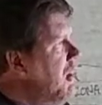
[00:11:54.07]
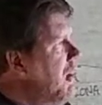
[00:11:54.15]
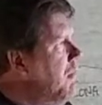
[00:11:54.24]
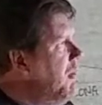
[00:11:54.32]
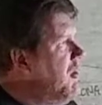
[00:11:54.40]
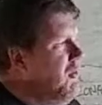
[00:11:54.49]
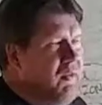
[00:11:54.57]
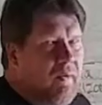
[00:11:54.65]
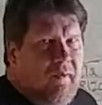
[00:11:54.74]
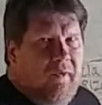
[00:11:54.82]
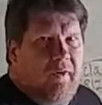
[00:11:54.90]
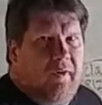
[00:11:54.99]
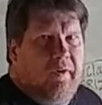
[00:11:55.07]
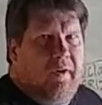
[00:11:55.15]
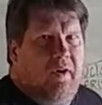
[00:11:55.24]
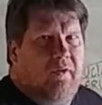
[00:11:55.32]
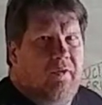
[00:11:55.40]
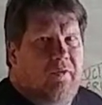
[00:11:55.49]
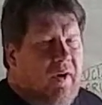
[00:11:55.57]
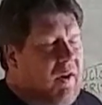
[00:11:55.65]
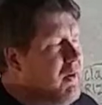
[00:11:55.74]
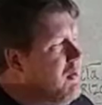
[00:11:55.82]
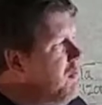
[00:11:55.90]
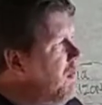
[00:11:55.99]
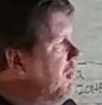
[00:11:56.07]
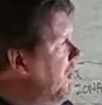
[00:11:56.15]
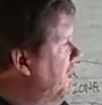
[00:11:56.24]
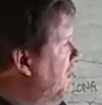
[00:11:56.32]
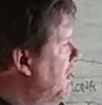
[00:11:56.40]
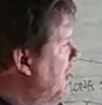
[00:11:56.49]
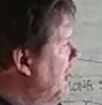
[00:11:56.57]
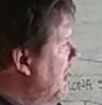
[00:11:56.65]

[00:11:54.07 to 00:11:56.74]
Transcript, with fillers: uh, because I'm a Villanova fan, of course.